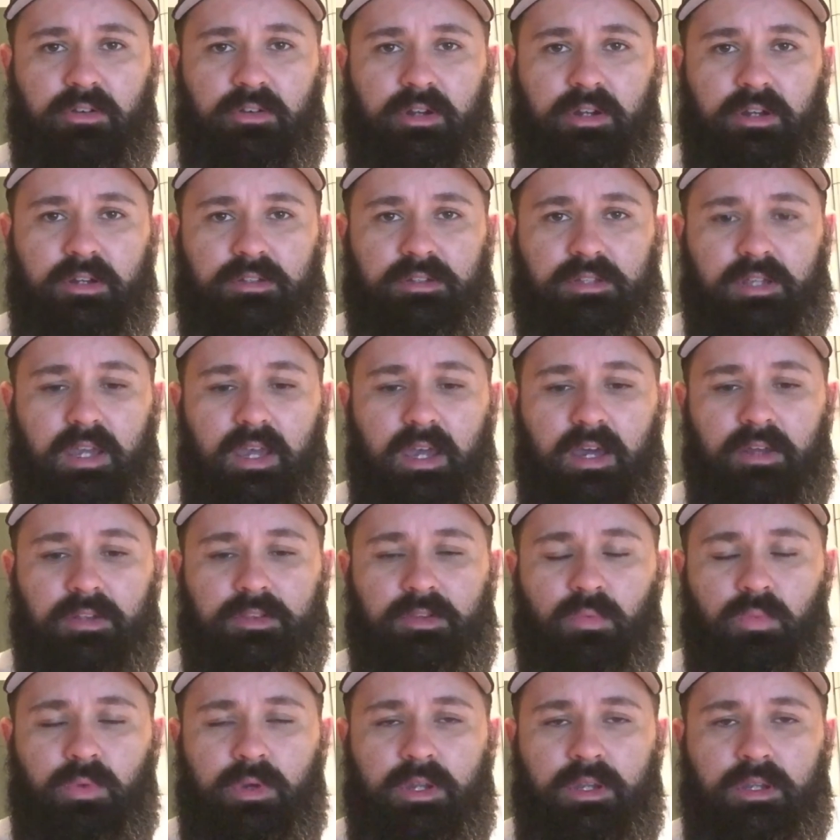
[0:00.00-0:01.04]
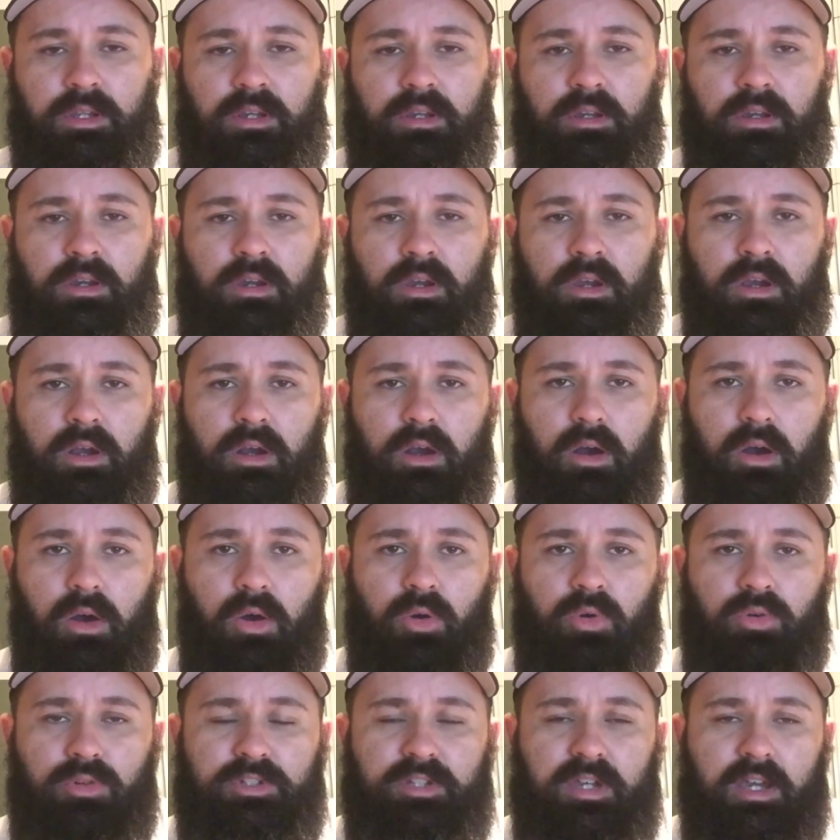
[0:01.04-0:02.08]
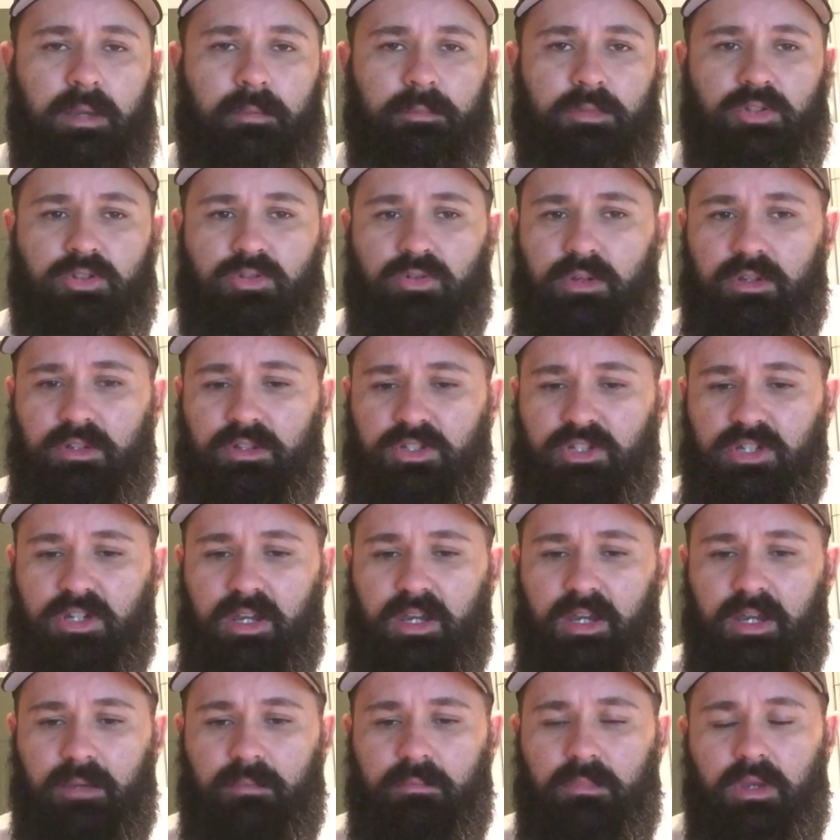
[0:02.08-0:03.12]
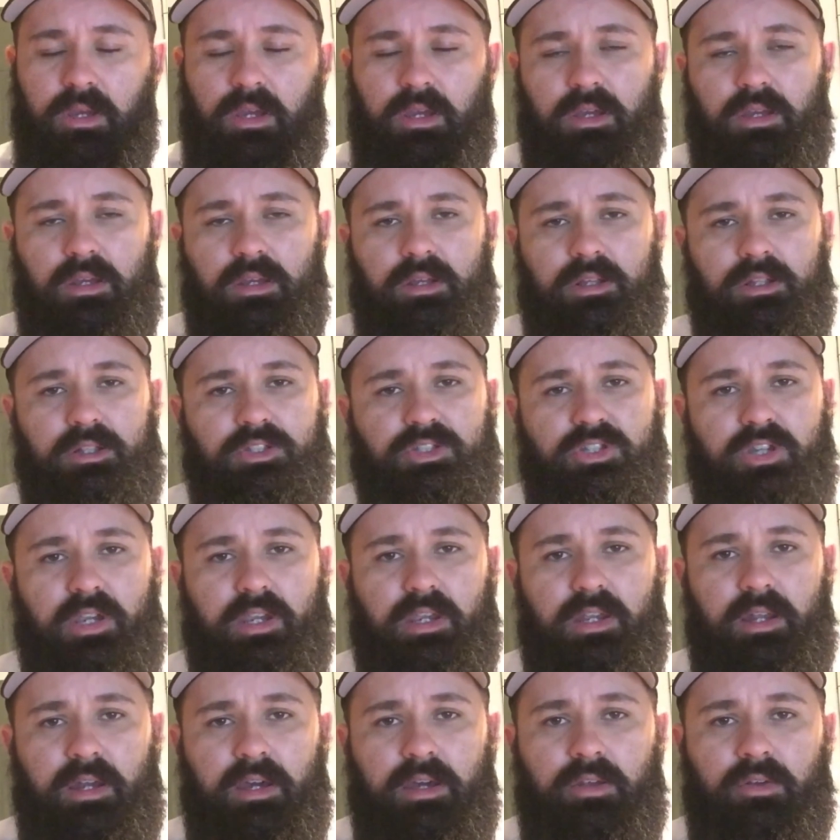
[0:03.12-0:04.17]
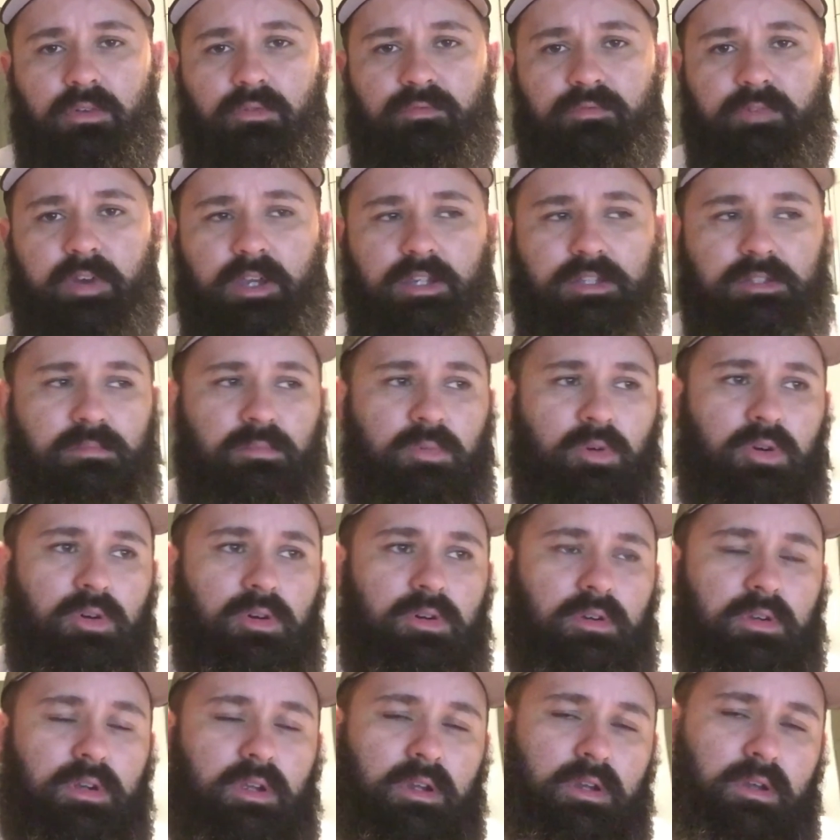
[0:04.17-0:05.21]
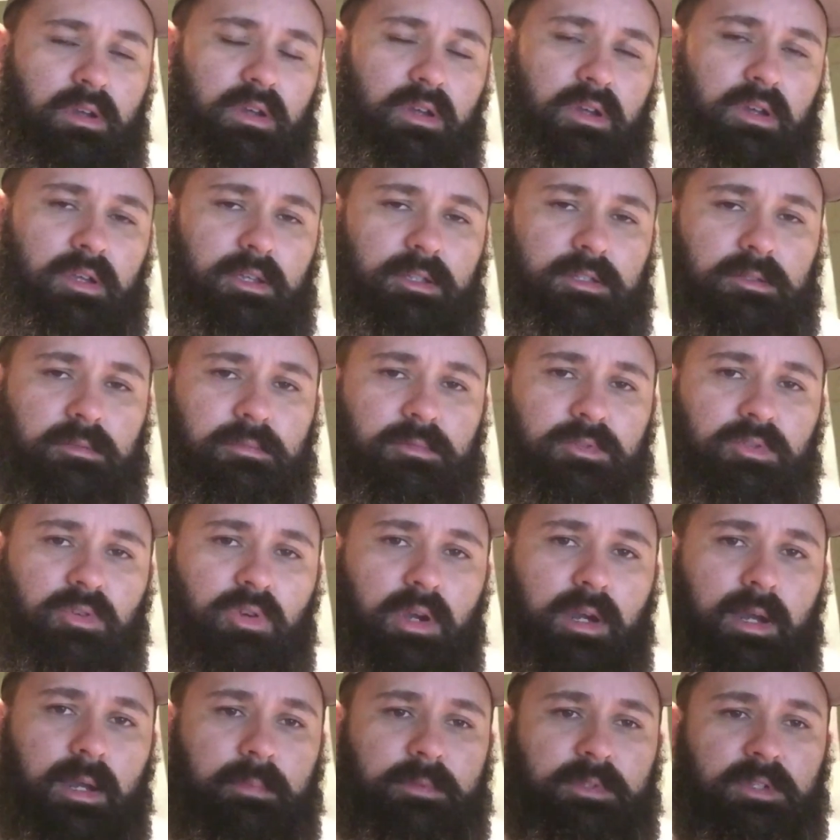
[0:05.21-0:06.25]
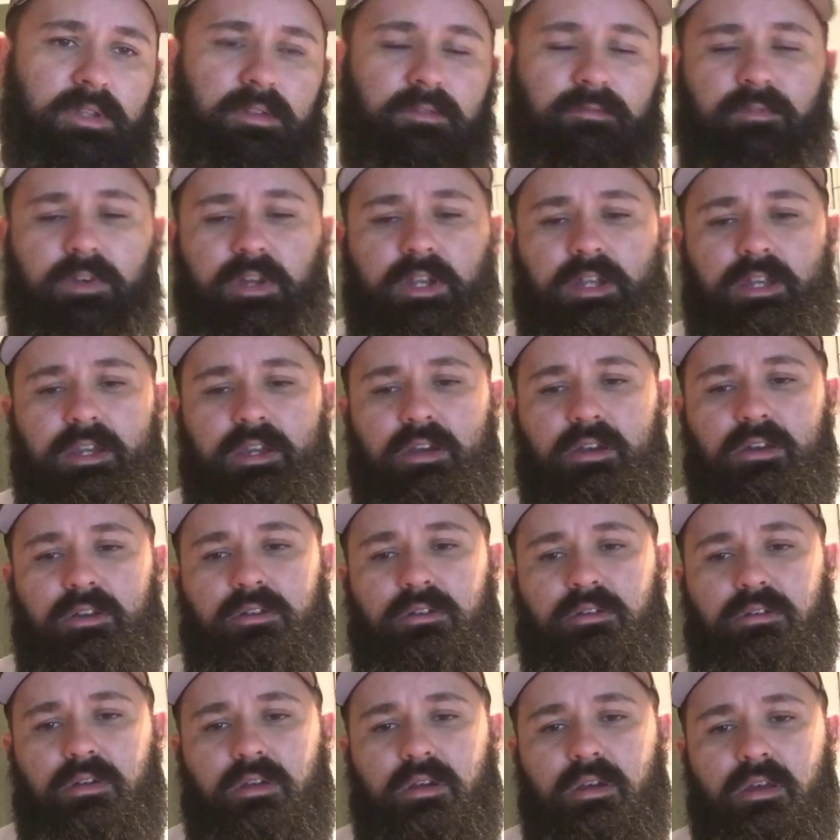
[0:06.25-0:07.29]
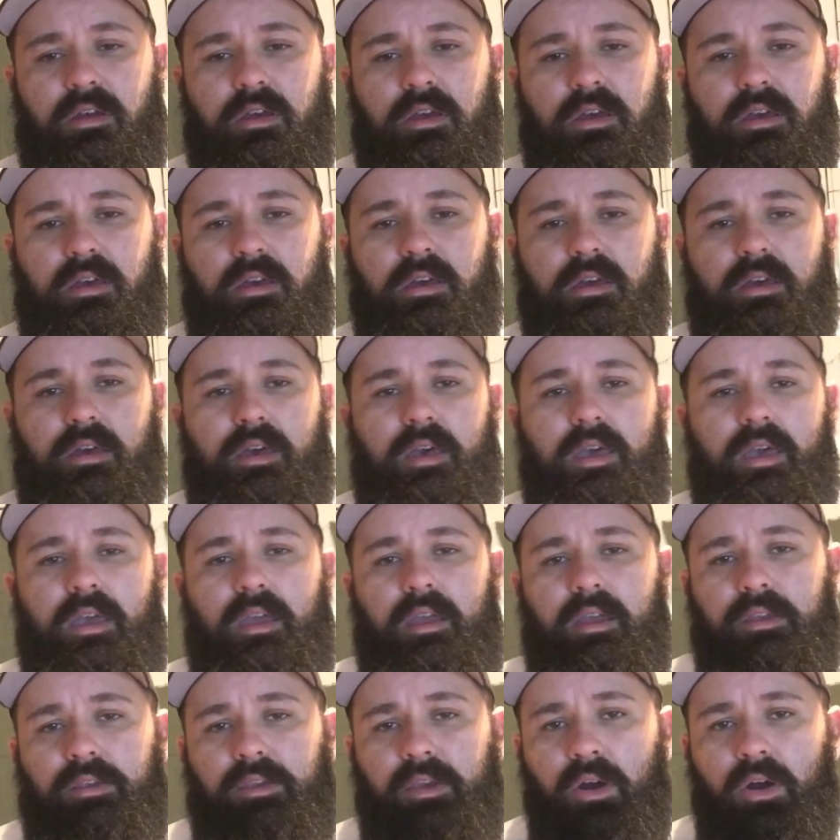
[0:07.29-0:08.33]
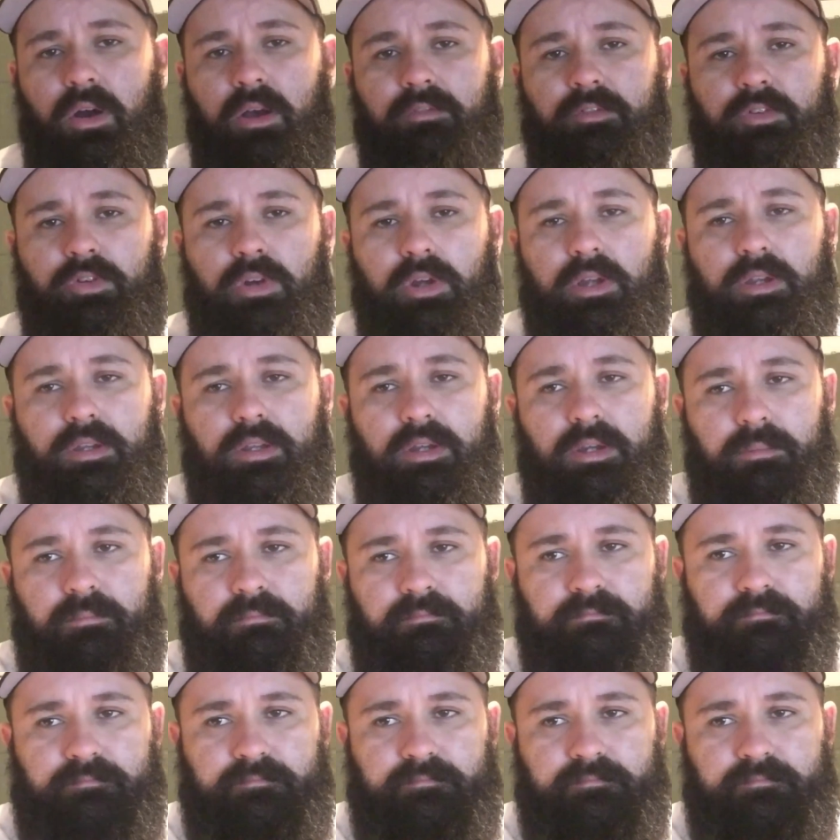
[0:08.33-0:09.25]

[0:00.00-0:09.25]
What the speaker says: Grounds out the window, Old Time Strength Shop. Check it out on Facebook. Subscribe to the video. And y'all have a great day.